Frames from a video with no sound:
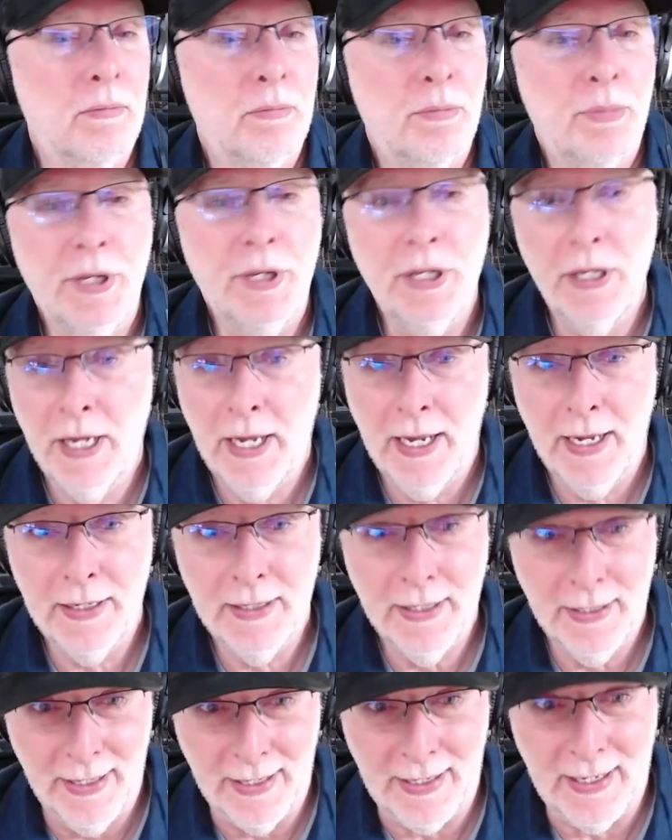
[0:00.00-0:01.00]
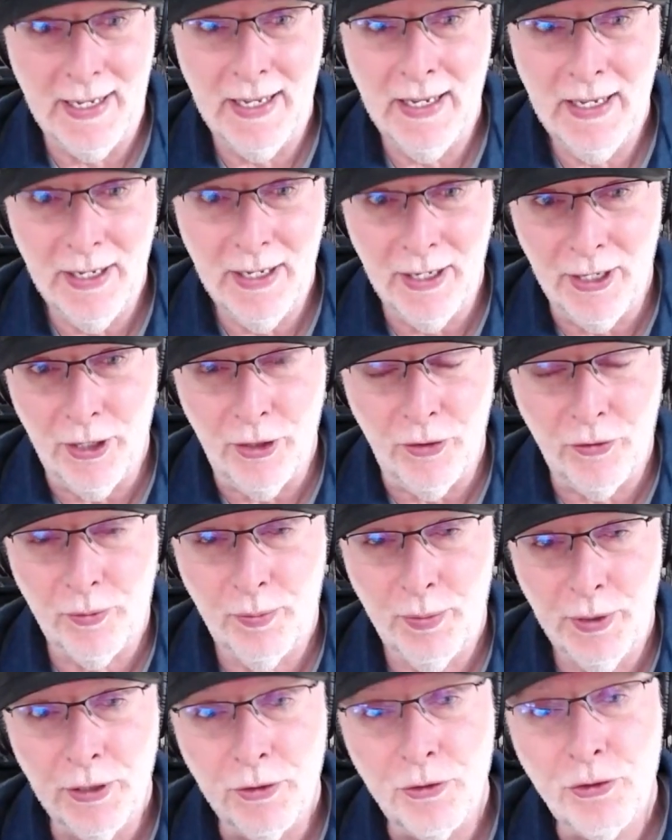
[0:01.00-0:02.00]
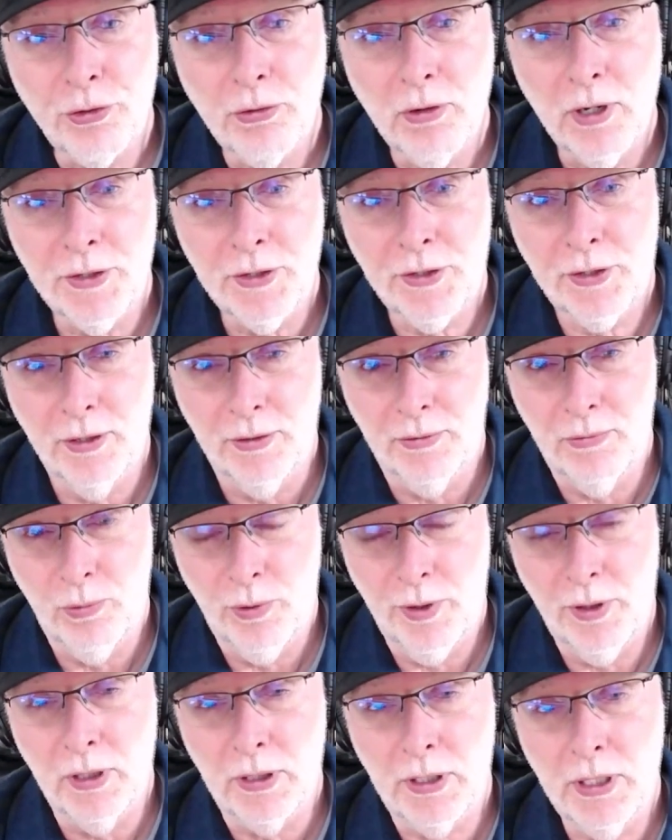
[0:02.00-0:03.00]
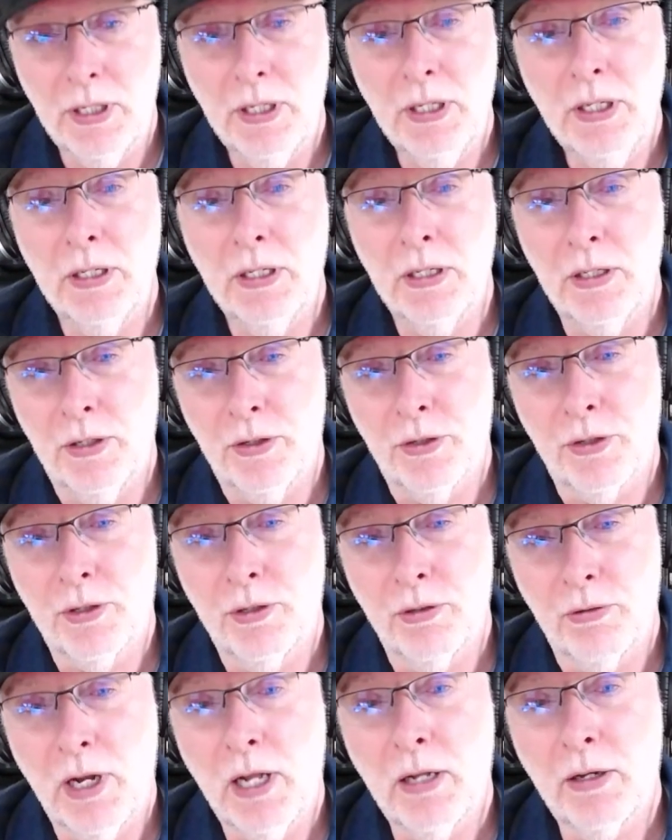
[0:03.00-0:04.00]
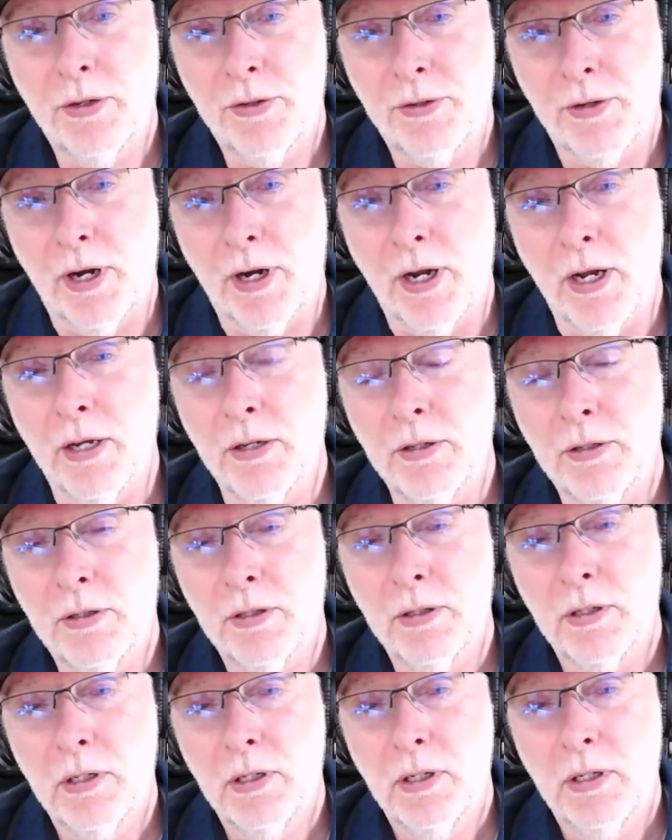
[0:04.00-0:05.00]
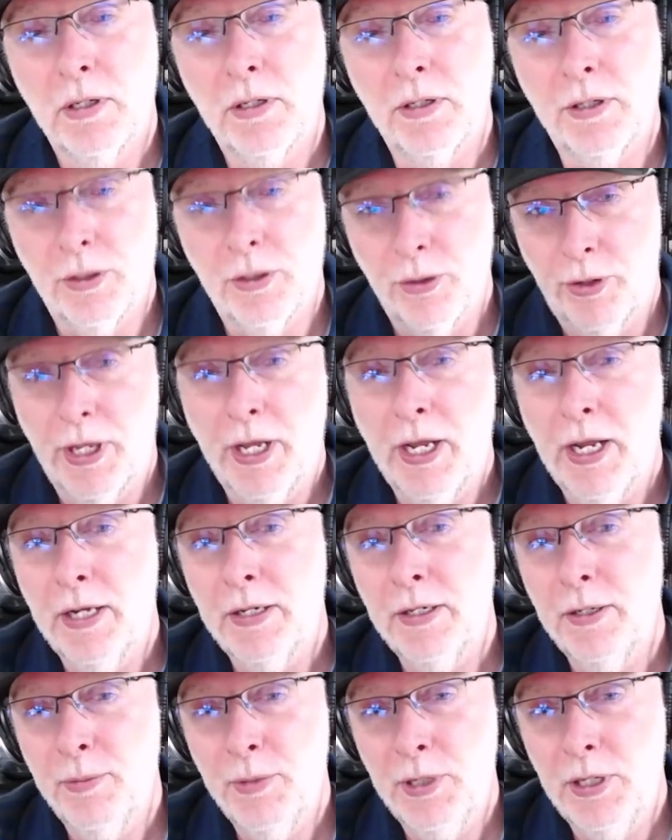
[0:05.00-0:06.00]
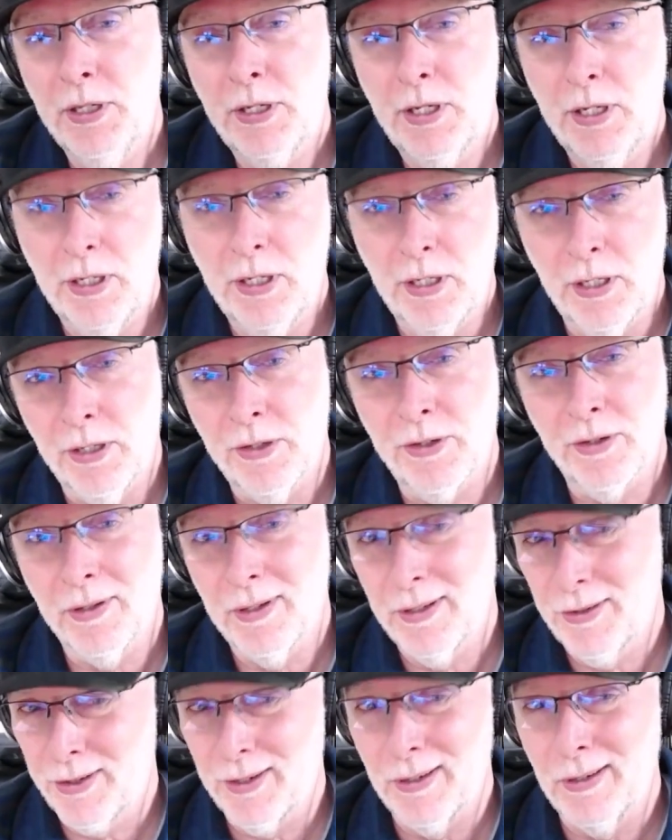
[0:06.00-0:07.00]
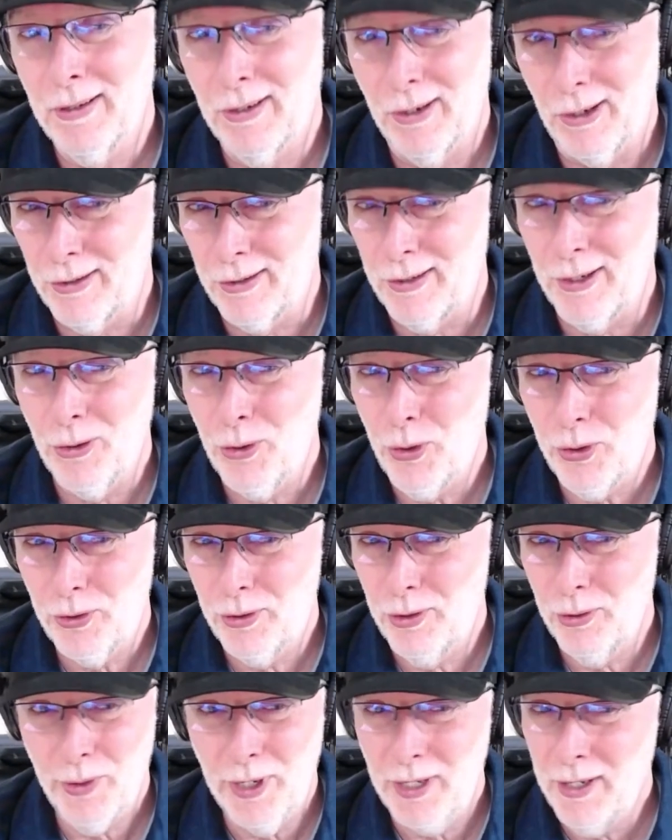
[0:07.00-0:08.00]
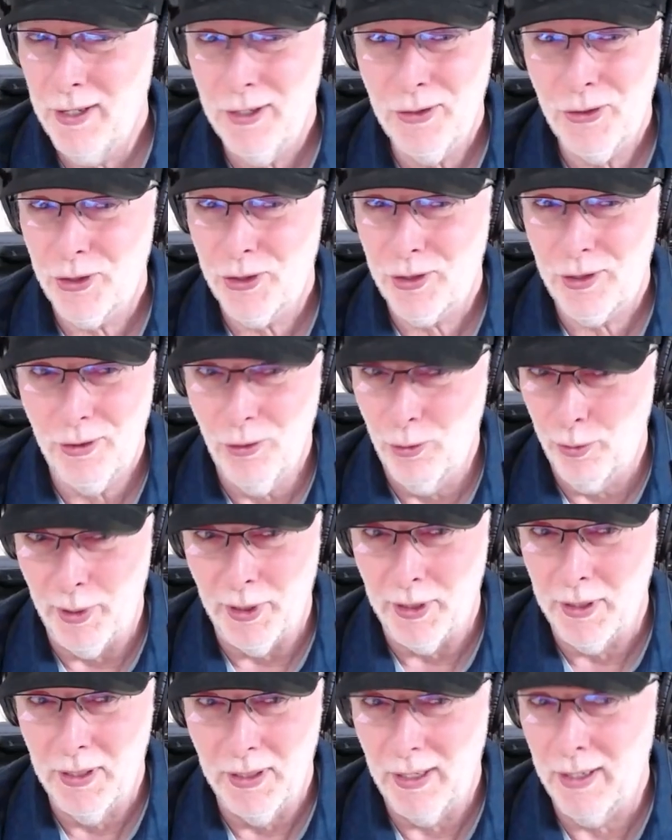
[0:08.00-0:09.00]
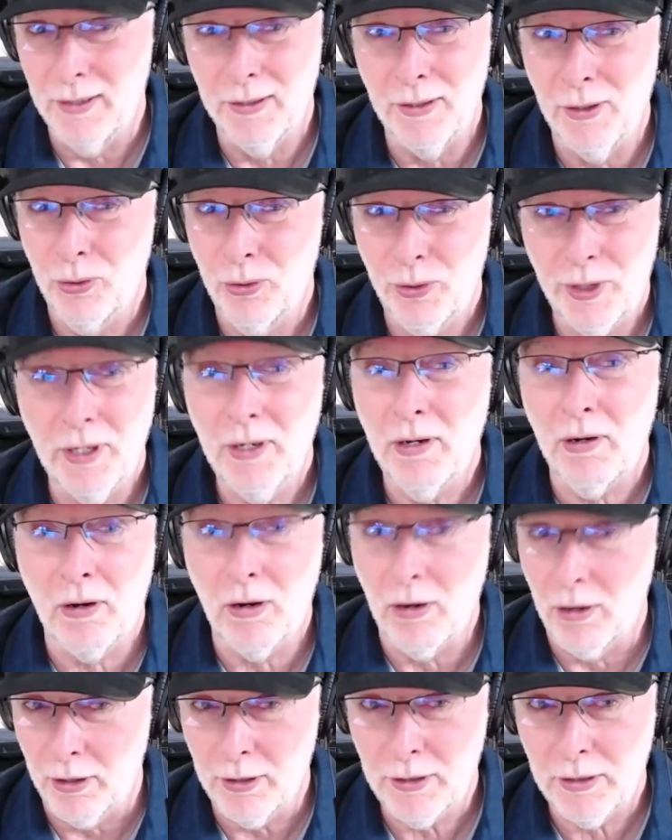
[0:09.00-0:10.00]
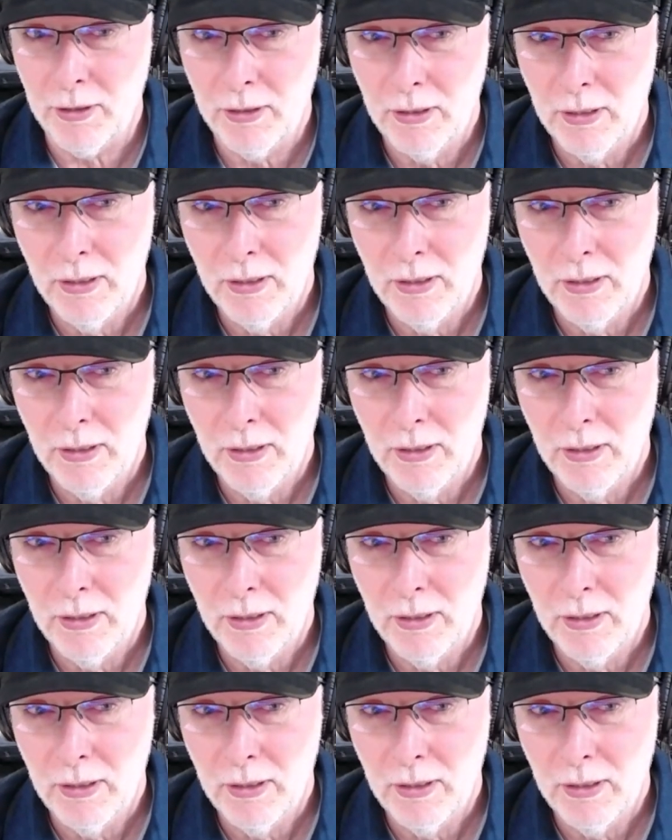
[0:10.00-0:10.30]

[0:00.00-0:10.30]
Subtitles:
being handed the keys, being trusted with the keys to Alcatraz. They handed me the keys and they said, "Look, don't do anything stupid and don't get hurt.